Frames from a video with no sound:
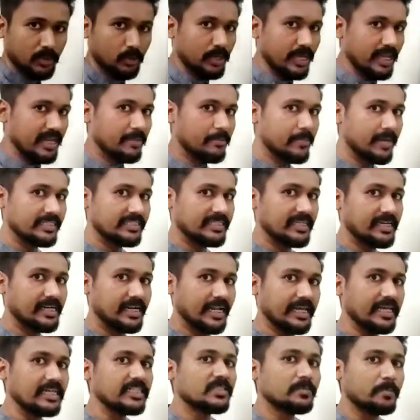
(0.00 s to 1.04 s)
You can imagine it
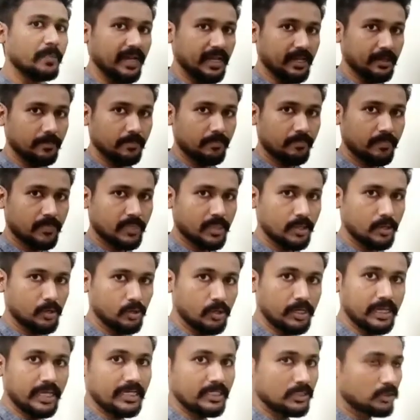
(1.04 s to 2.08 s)
like a spring.
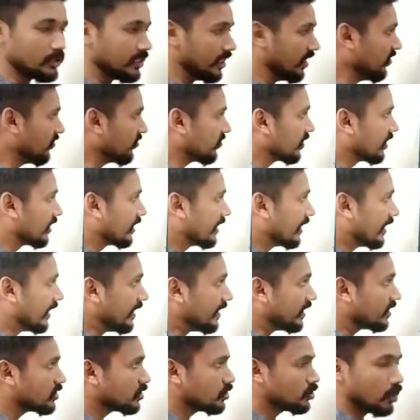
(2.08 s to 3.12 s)
Okay, so if
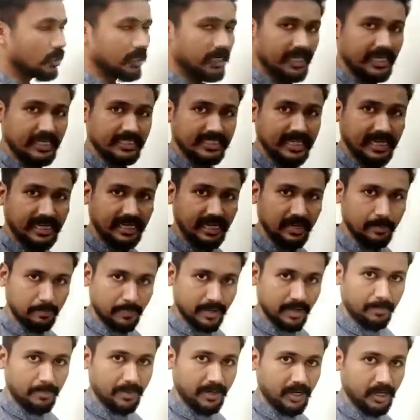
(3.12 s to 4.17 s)
it is not exactly
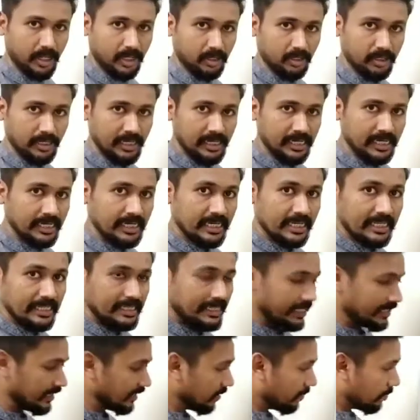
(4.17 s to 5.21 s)
perpendicular,
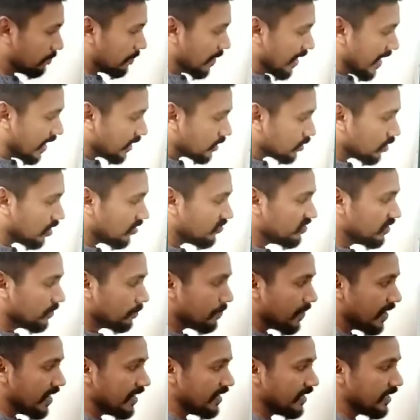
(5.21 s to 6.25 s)
then the path of the
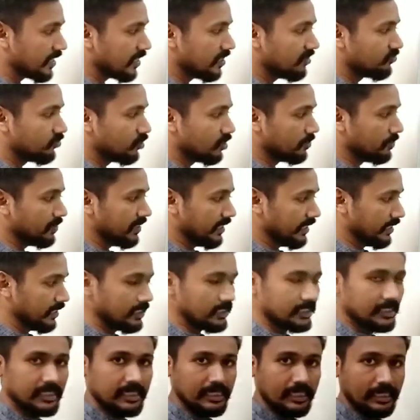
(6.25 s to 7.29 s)
particle would be
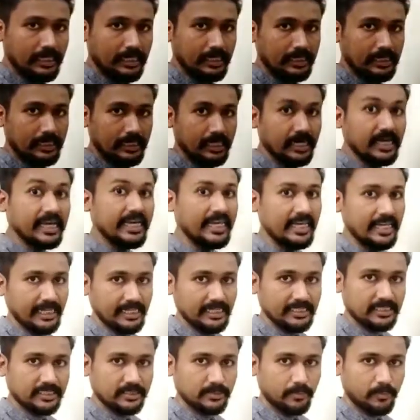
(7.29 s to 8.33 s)
a
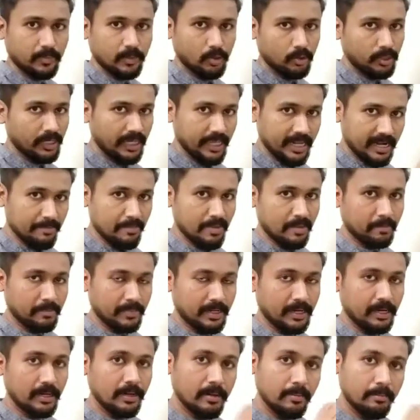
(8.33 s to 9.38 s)
helix. Okay,
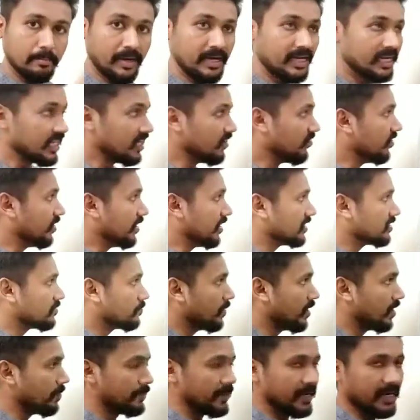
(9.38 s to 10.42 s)
remember, but if it is
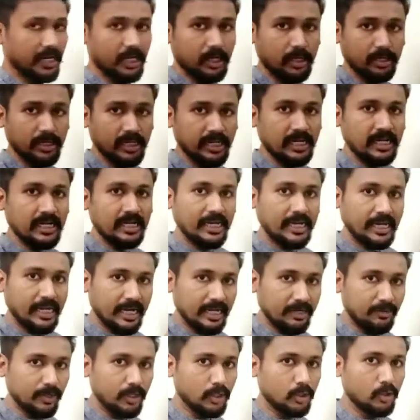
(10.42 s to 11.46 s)
perpendicular,
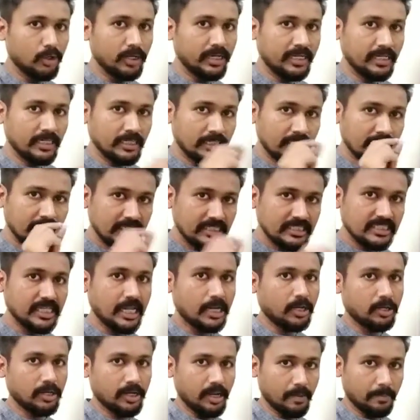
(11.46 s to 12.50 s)
it will go in a
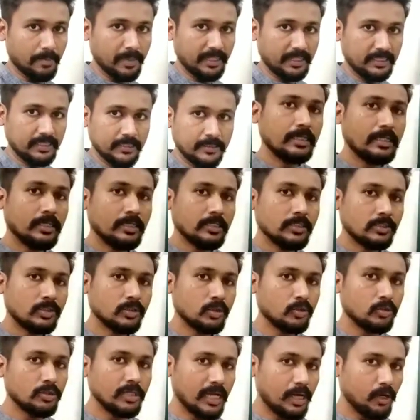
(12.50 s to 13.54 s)
circular path.
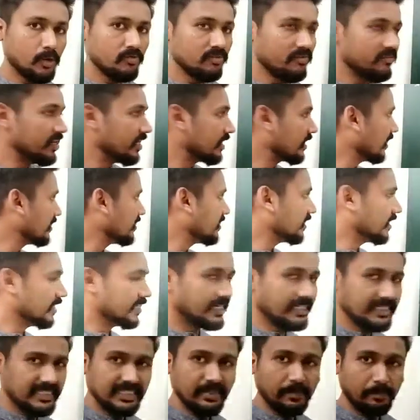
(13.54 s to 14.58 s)
So now we will consider
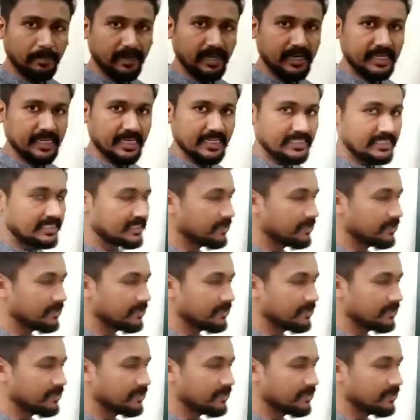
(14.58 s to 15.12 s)
a simple case.